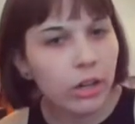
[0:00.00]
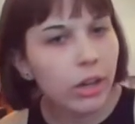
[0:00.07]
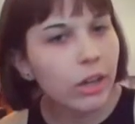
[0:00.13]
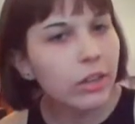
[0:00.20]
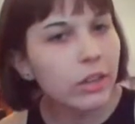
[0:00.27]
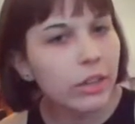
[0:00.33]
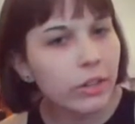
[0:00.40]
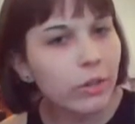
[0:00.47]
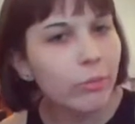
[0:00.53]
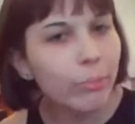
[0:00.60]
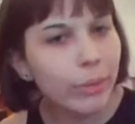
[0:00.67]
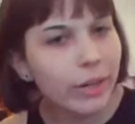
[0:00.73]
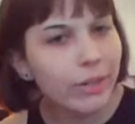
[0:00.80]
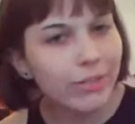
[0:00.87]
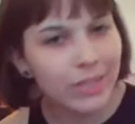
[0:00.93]
a little
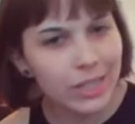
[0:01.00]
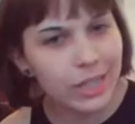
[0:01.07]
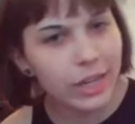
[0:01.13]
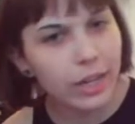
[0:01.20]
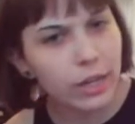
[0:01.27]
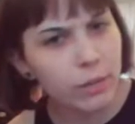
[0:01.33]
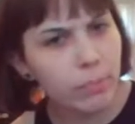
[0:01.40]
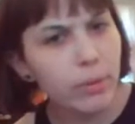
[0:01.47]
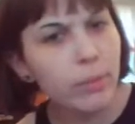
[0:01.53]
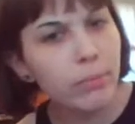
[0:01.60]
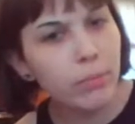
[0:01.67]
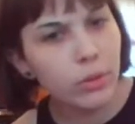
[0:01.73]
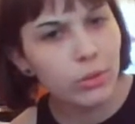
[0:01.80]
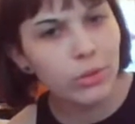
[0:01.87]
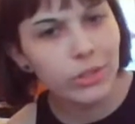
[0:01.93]
bit of a dick, but
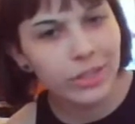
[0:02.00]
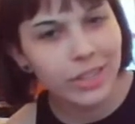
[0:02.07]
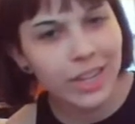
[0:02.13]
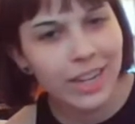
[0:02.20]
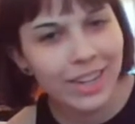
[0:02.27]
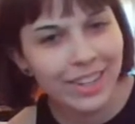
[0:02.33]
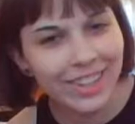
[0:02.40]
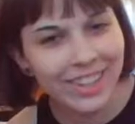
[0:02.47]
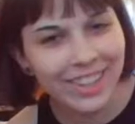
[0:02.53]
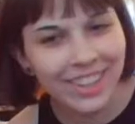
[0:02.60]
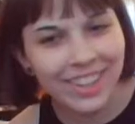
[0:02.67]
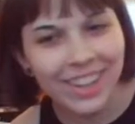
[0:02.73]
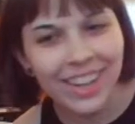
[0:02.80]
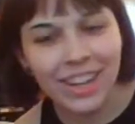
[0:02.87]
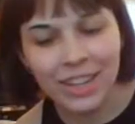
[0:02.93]
mostly
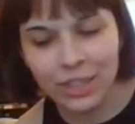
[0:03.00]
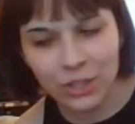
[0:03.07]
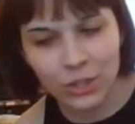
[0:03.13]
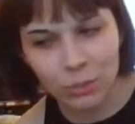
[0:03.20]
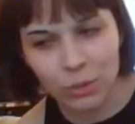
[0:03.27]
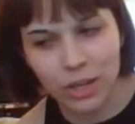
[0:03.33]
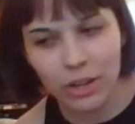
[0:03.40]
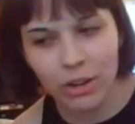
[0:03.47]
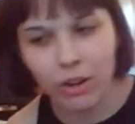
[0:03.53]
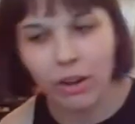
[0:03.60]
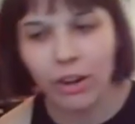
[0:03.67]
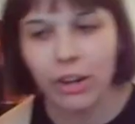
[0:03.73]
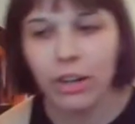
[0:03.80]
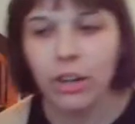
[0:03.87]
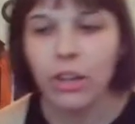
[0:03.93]
a
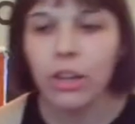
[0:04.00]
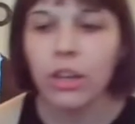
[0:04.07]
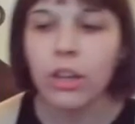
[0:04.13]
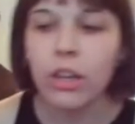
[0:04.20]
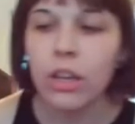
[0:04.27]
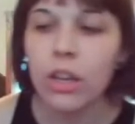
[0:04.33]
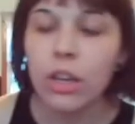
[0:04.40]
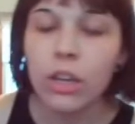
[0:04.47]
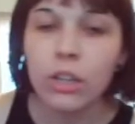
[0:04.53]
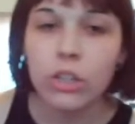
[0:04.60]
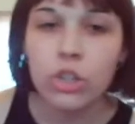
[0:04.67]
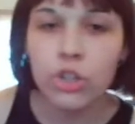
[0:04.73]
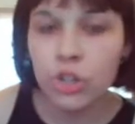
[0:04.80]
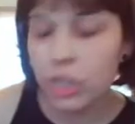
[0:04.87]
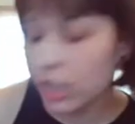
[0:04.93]
sweetheart.
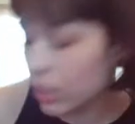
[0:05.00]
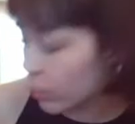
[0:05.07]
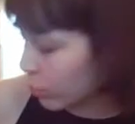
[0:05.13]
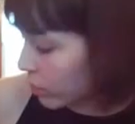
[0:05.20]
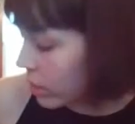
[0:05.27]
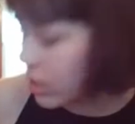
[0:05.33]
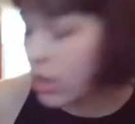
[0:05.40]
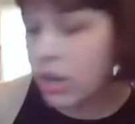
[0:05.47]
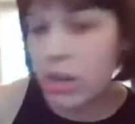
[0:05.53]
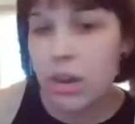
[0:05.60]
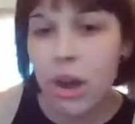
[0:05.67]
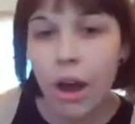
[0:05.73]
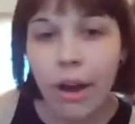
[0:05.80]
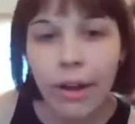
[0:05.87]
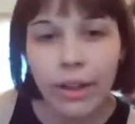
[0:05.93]
She would
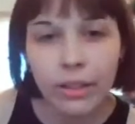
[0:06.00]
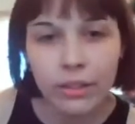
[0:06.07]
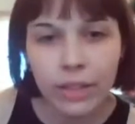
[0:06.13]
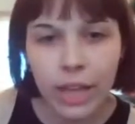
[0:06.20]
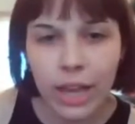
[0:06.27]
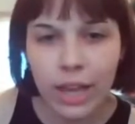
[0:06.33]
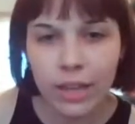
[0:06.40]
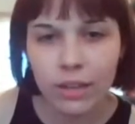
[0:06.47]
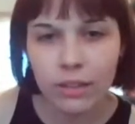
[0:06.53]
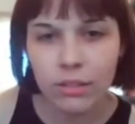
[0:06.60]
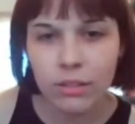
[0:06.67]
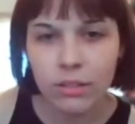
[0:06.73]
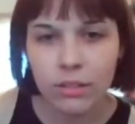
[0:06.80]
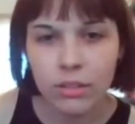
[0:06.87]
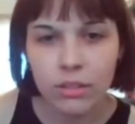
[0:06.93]
not let...
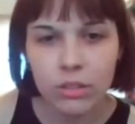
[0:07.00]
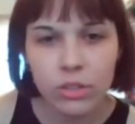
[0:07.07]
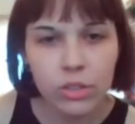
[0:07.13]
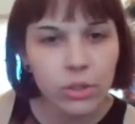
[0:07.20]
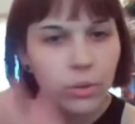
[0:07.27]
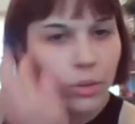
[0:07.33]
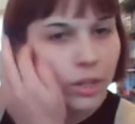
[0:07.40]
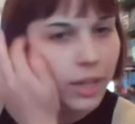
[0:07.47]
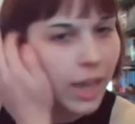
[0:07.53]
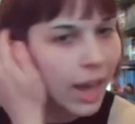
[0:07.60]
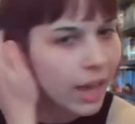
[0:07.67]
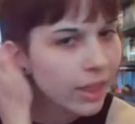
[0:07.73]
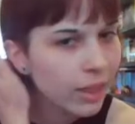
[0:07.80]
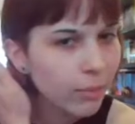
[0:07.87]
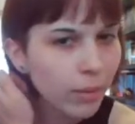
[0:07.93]
So the
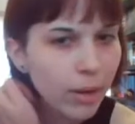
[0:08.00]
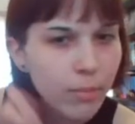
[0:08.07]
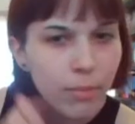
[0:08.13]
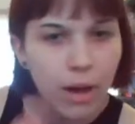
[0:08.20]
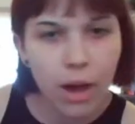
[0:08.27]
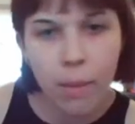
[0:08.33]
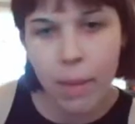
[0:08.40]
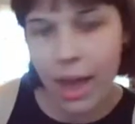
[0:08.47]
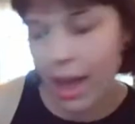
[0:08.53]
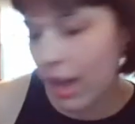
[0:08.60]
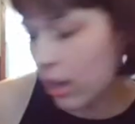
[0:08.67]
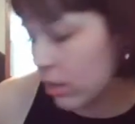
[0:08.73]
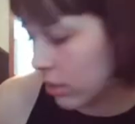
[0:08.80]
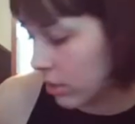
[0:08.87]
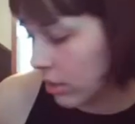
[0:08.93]
cat that my mom
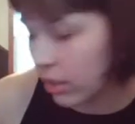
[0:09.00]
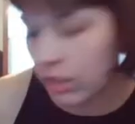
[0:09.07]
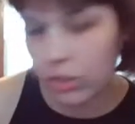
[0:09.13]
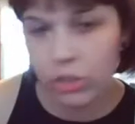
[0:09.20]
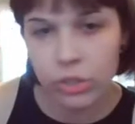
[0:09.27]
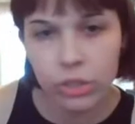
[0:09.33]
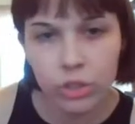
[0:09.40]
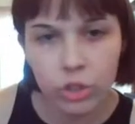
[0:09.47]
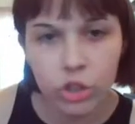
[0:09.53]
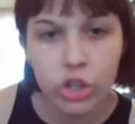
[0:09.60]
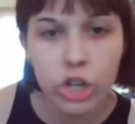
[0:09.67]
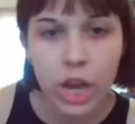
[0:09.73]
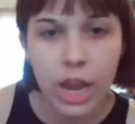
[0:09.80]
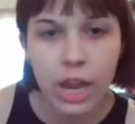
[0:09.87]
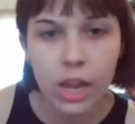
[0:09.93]
has is
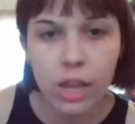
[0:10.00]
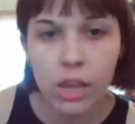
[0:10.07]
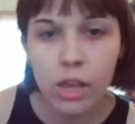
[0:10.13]
Shay.